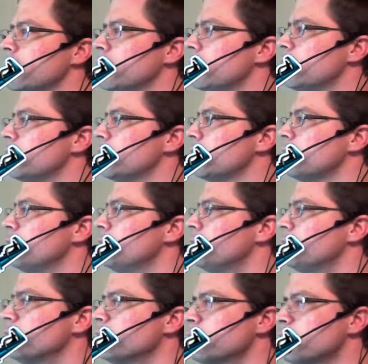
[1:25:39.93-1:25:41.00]
a new
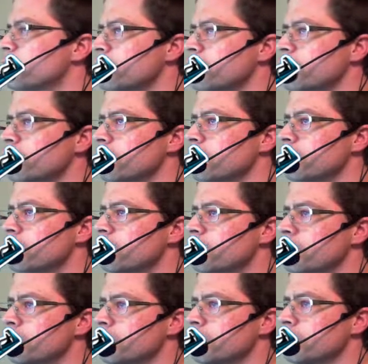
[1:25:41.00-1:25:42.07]
ride at the Columbus
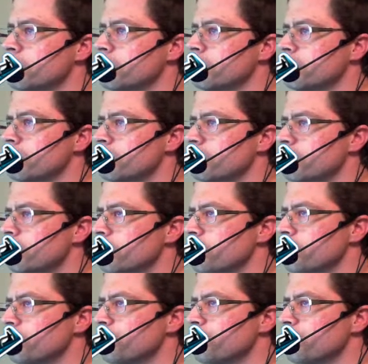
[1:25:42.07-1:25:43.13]
Zoo and
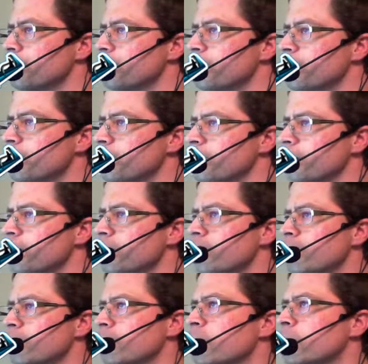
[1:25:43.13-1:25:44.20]
Aquarium.
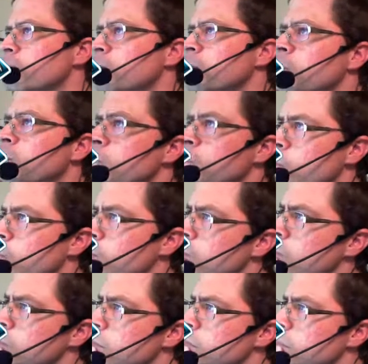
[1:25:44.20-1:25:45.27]
It's the only zoo
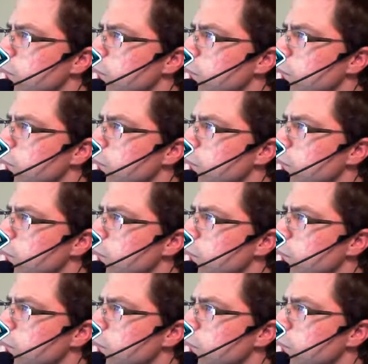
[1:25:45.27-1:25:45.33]
in the